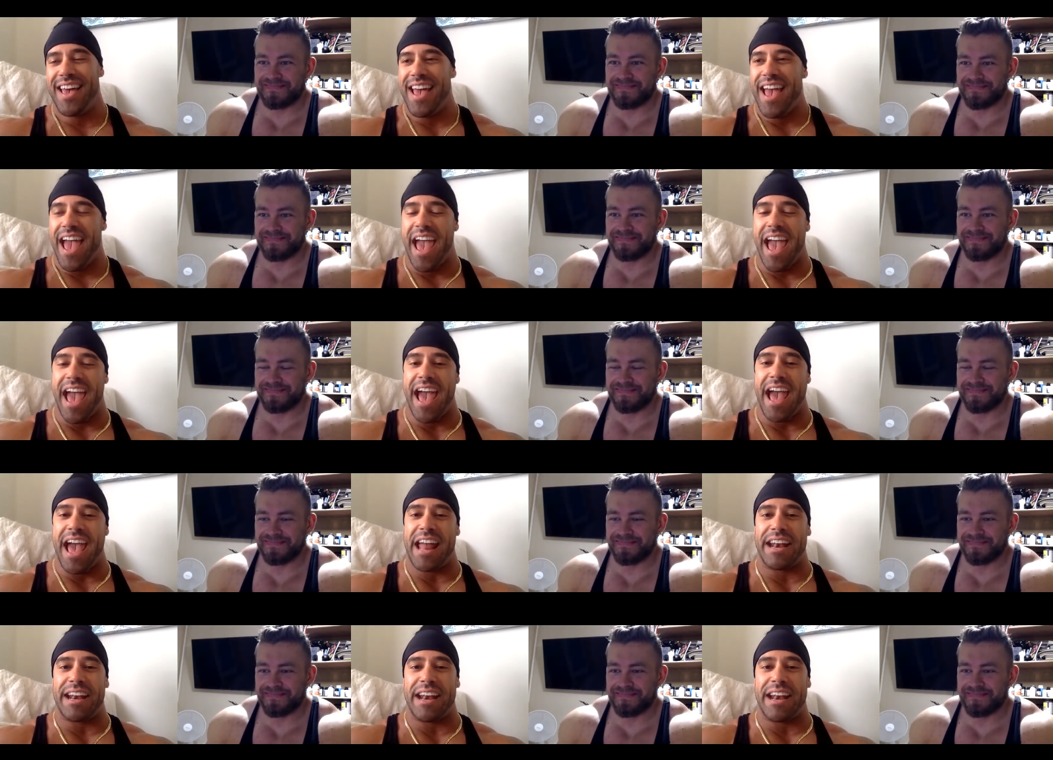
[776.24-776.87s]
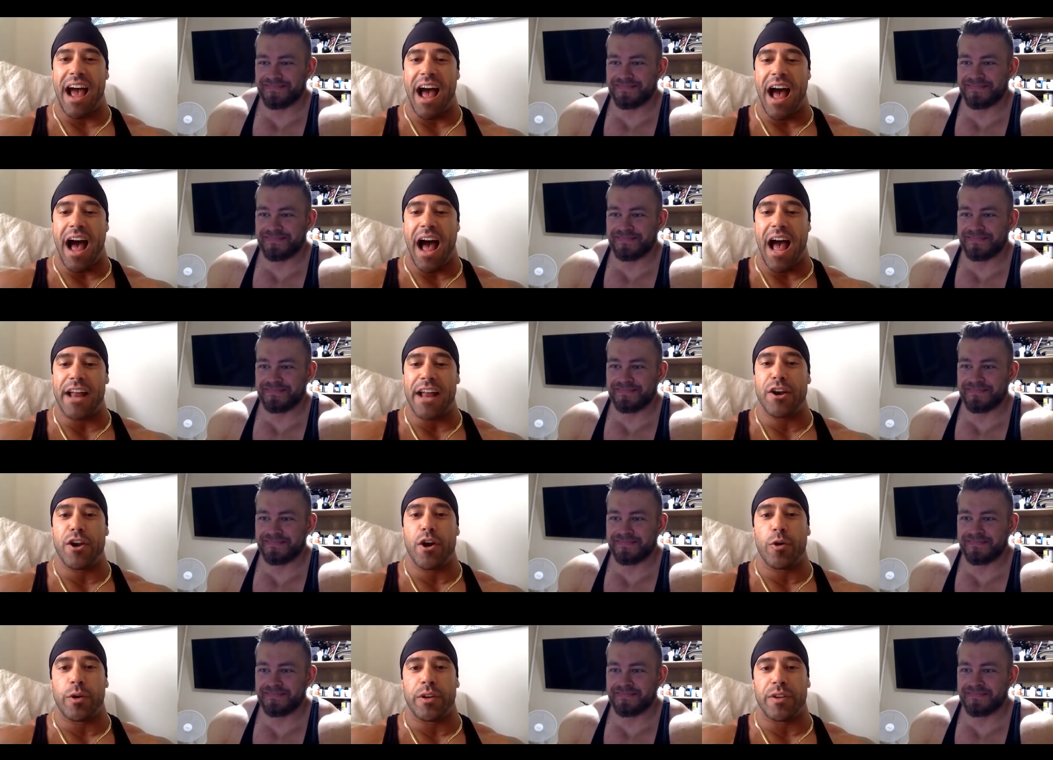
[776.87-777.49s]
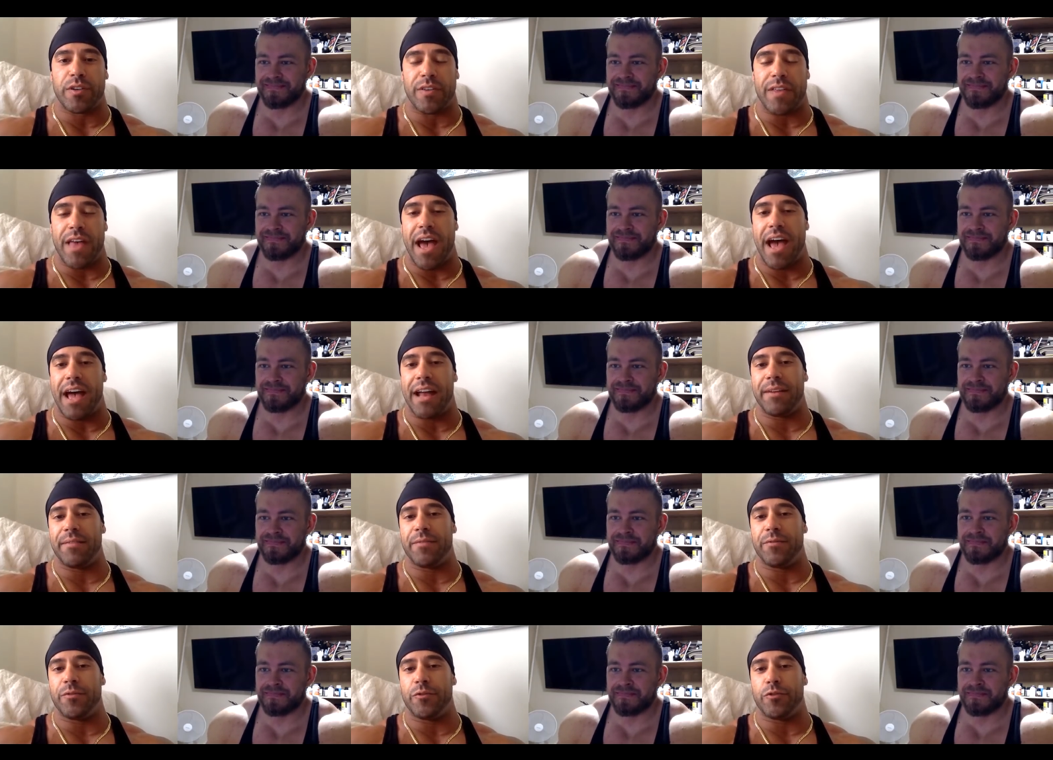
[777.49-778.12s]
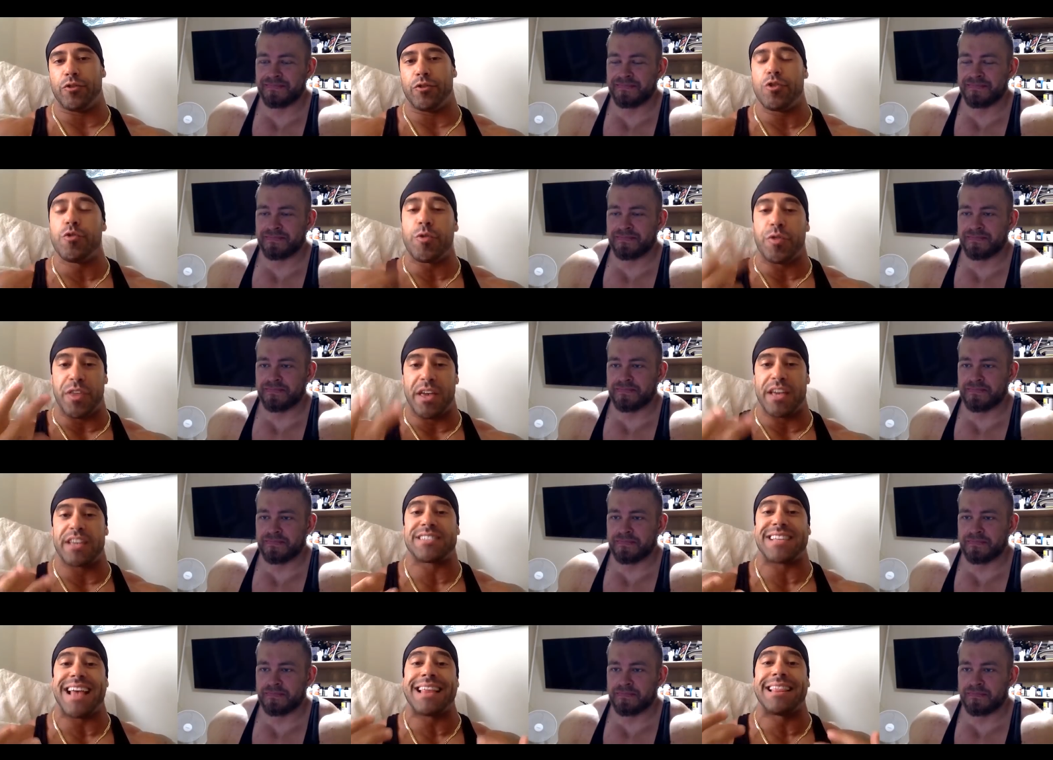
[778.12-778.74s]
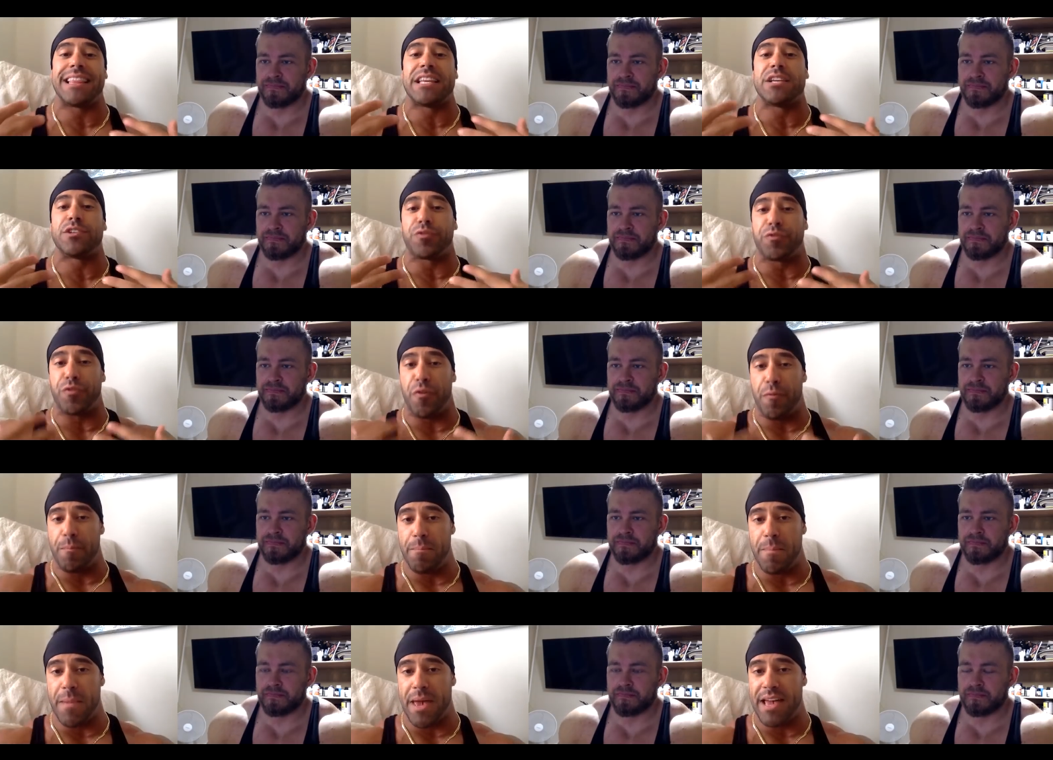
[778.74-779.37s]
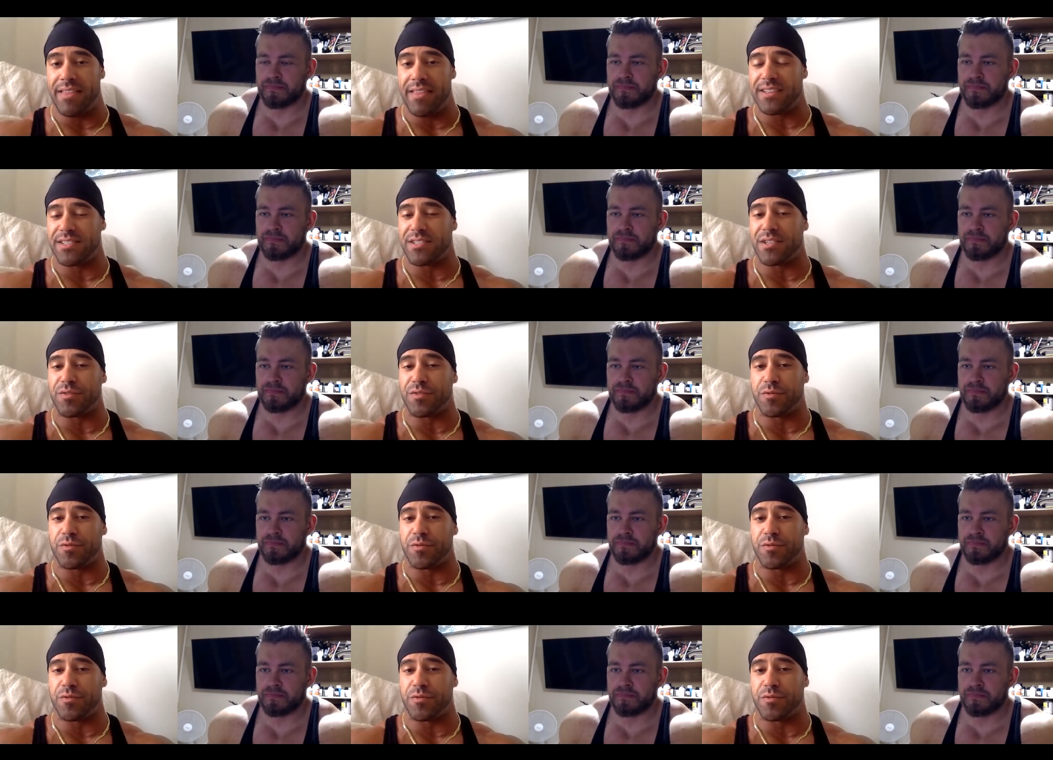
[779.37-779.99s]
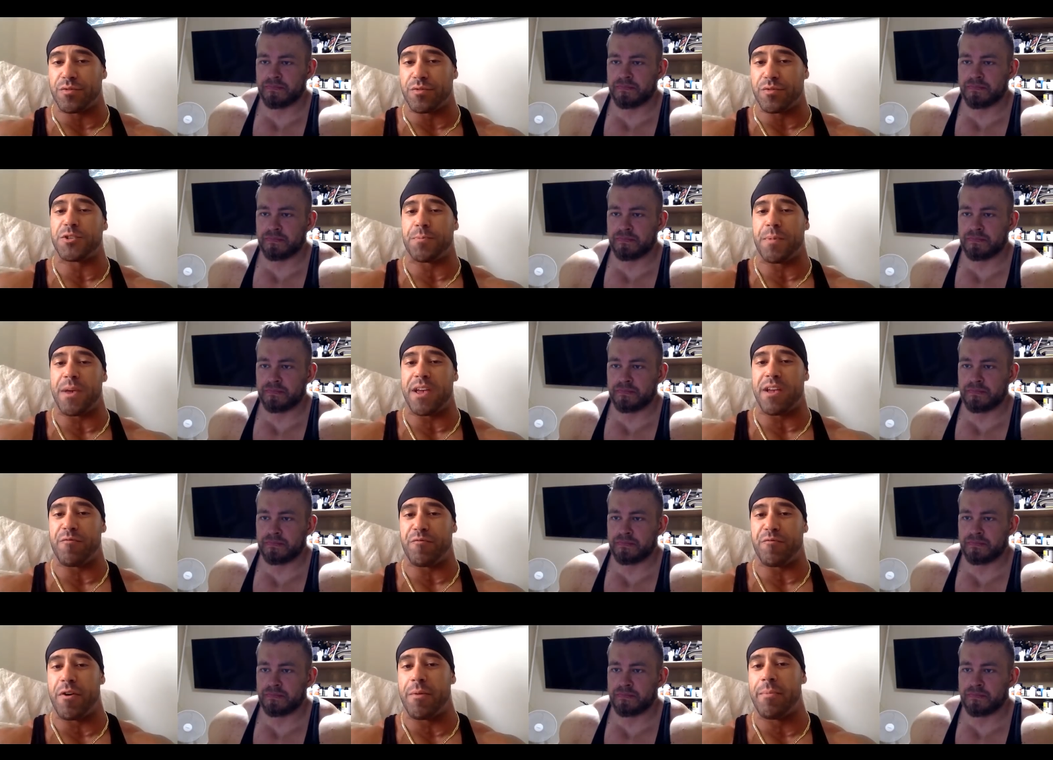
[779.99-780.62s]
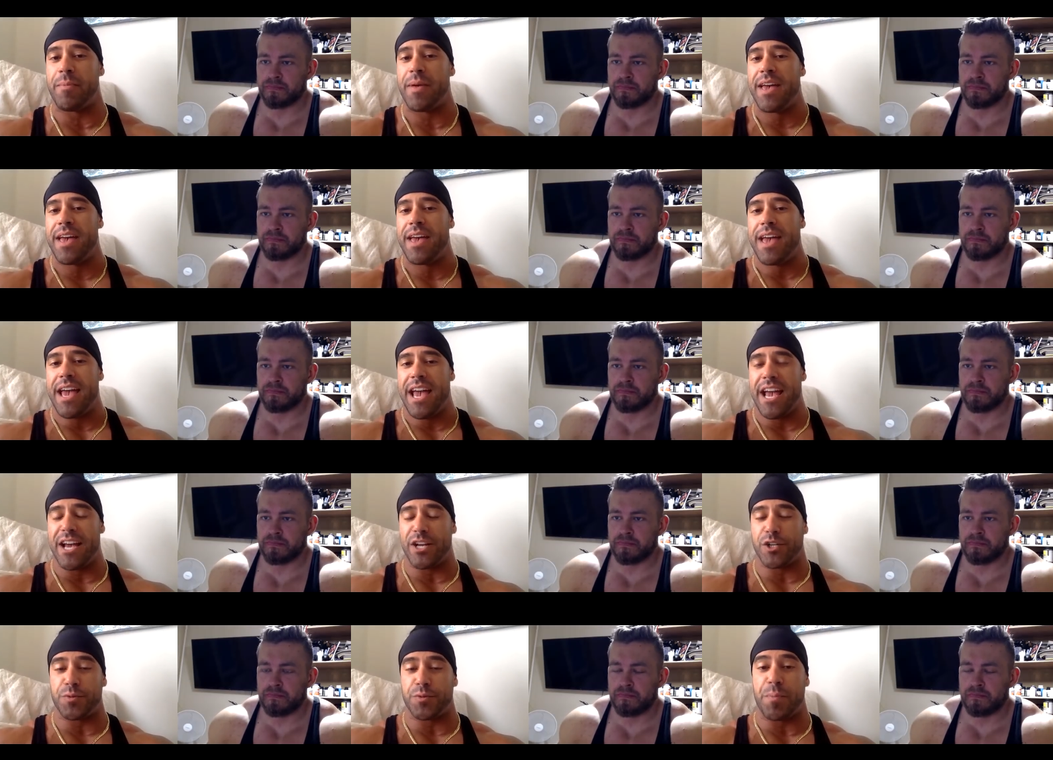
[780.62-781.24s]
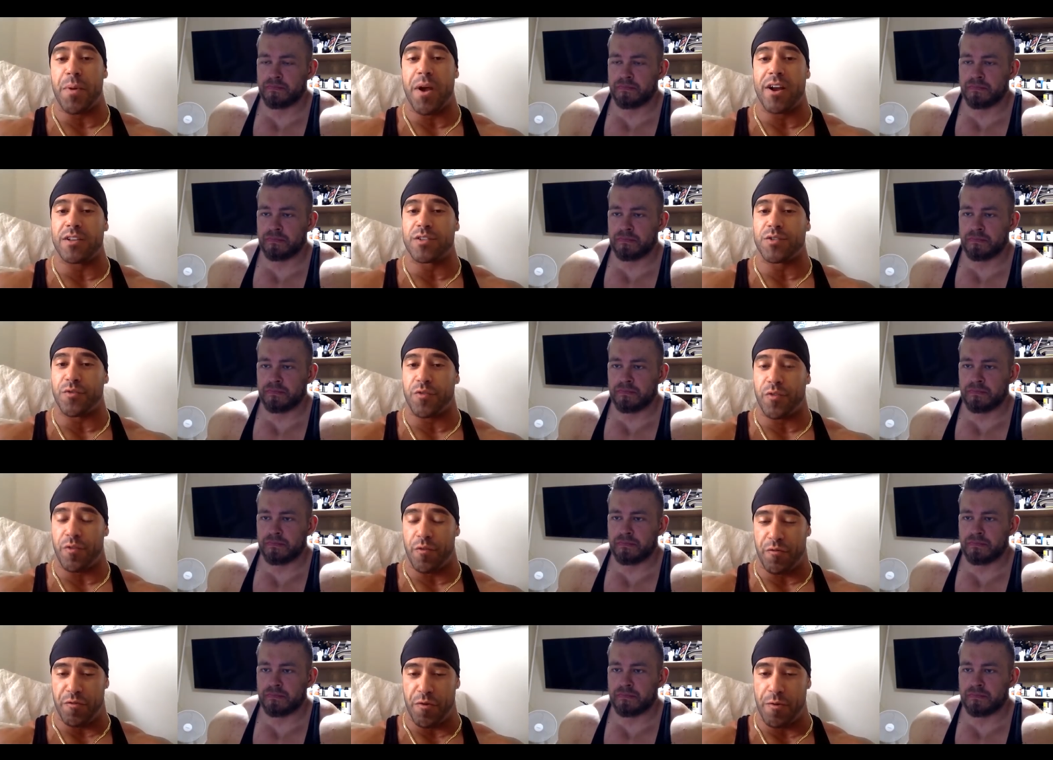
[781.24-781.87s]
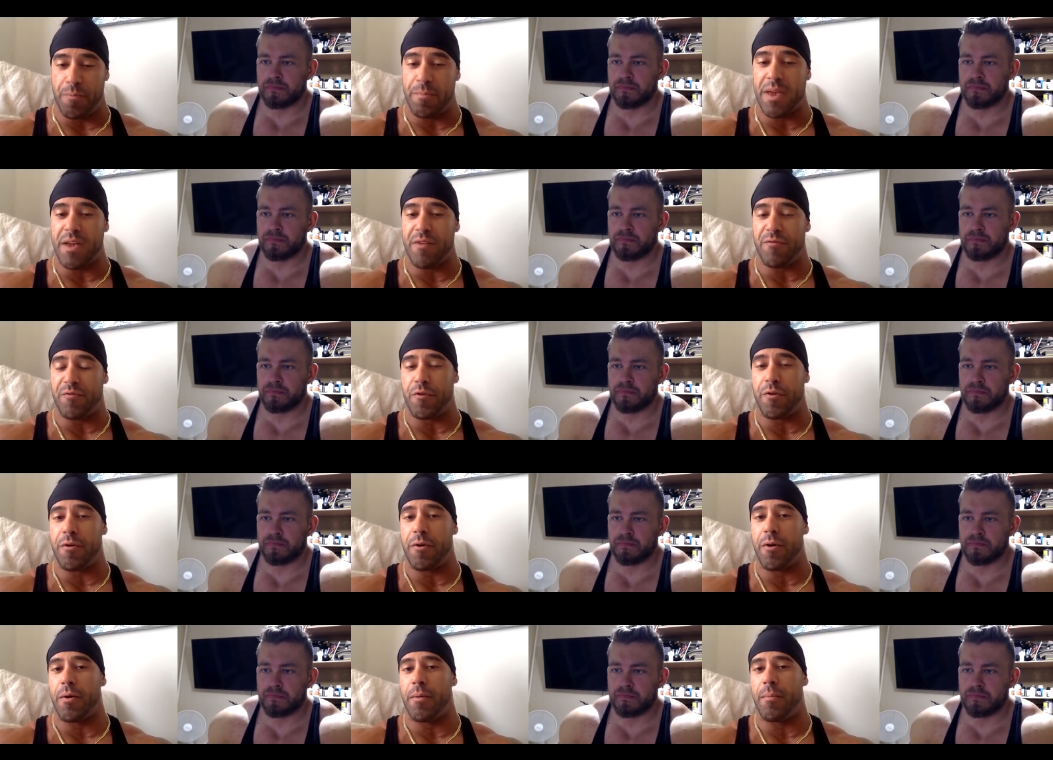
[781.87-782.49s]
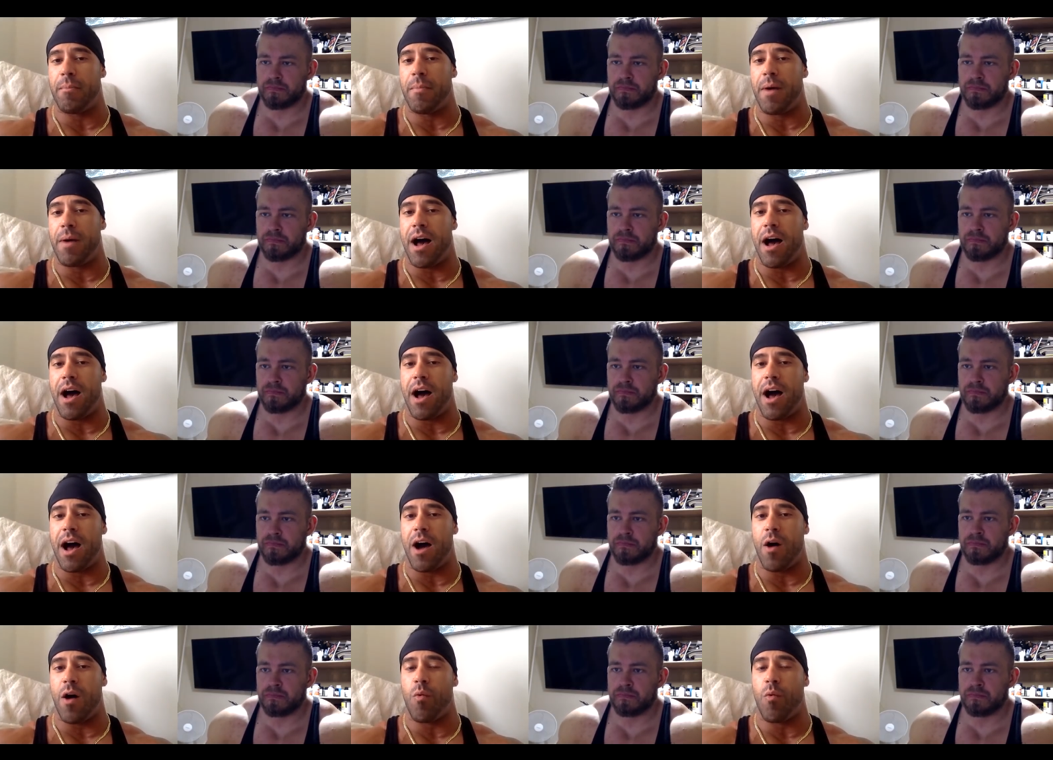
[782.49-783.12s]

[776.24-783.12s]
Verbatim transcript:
Speaker 1: and I noticed that two things. At least for me, this is me speaking from experience for, for me for my, uh,